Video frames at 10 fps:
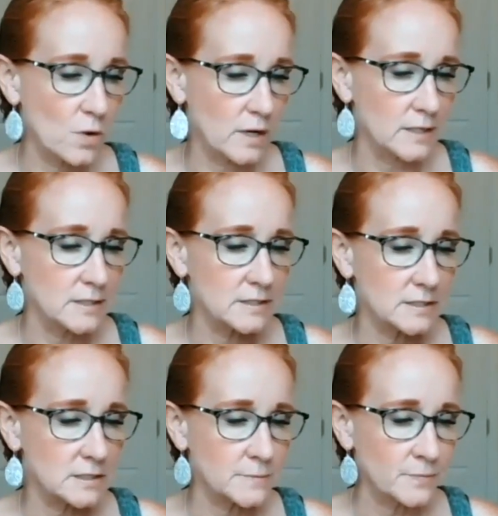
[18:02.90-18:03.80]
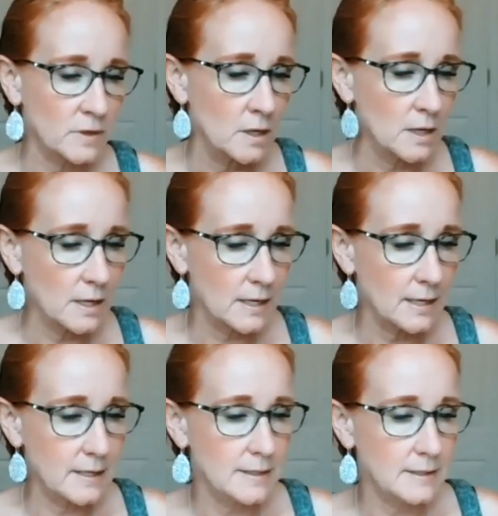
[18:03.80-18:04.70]
focus.
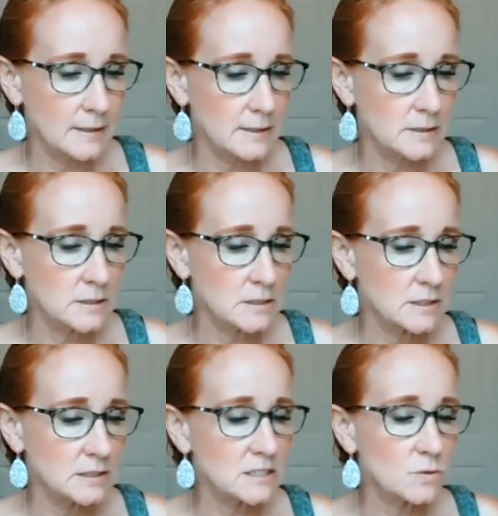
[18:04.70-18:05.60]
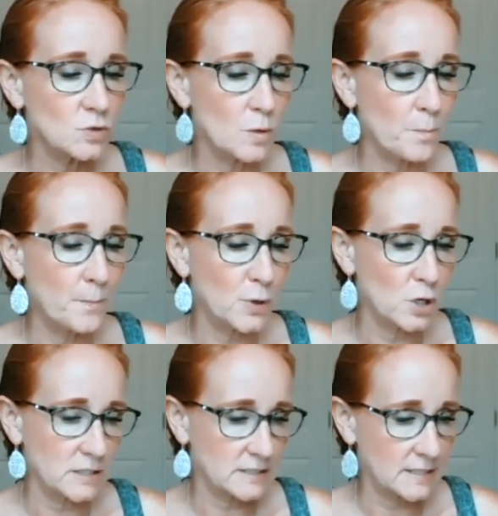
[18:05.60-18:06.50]
And let's see what the
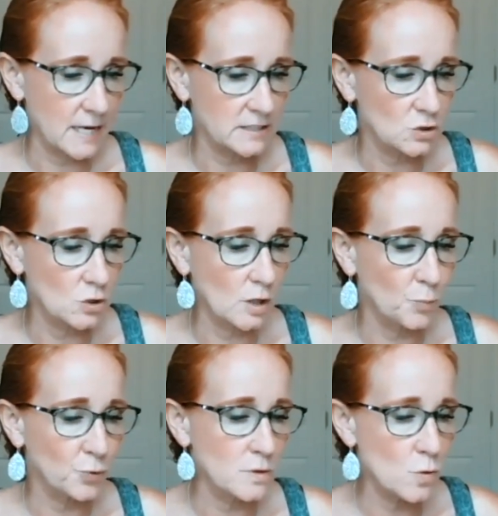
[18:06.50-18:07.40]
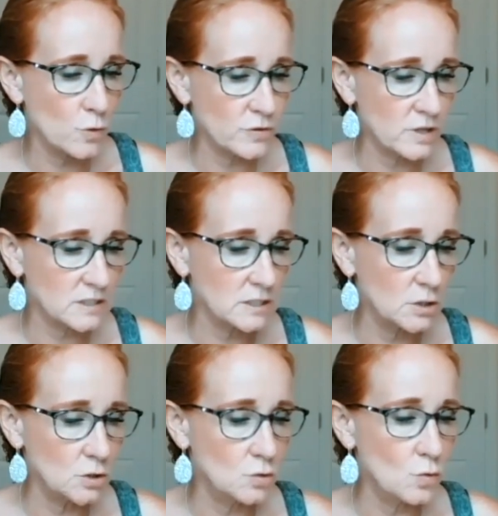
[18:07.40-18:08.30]
book says. So you can pre order this.
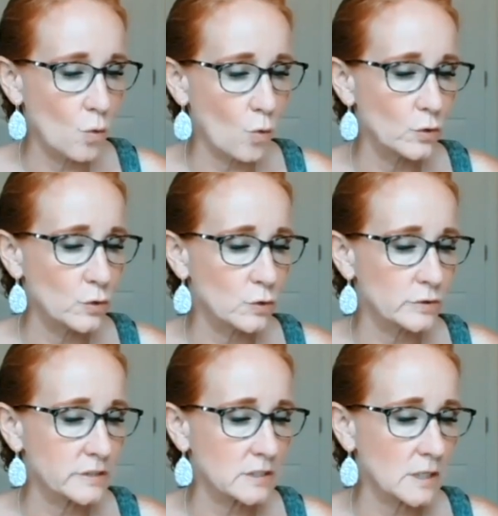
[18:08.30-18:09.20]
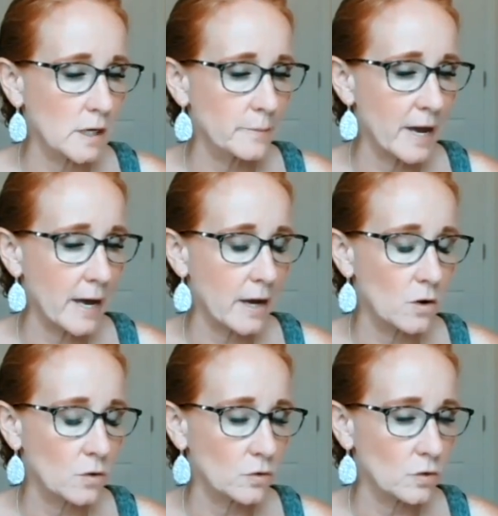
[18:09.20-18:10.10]
The new oils come
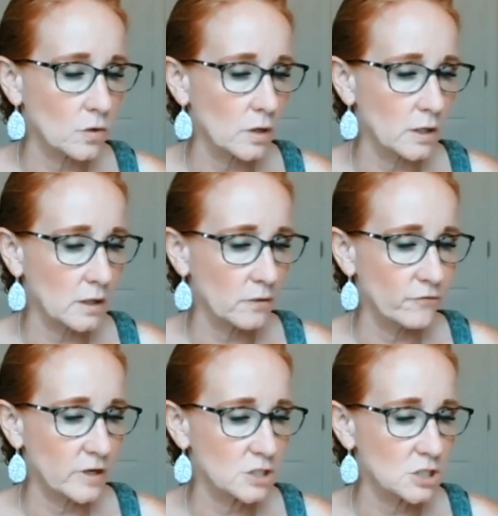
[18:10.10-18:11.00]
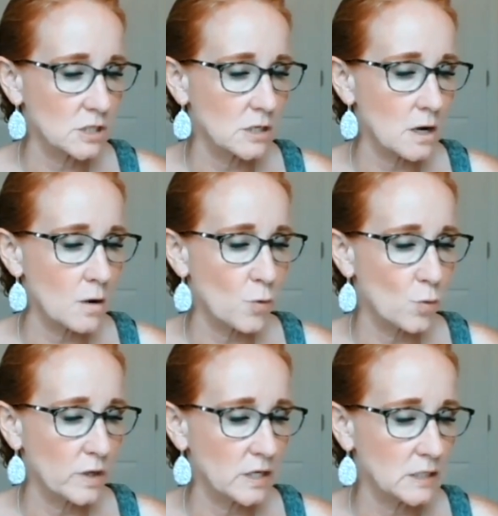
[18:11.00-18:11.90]
out at convention in a
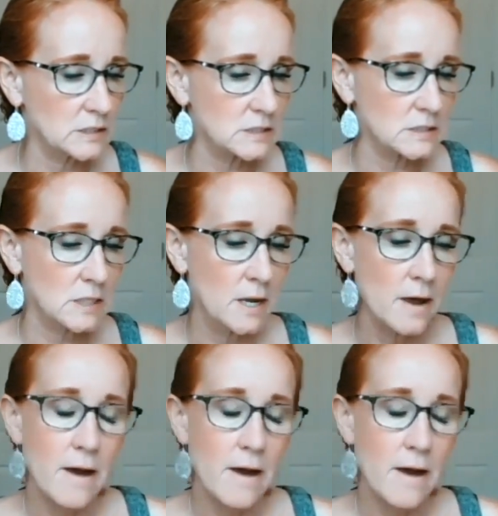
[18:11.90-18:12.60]
couple weeks.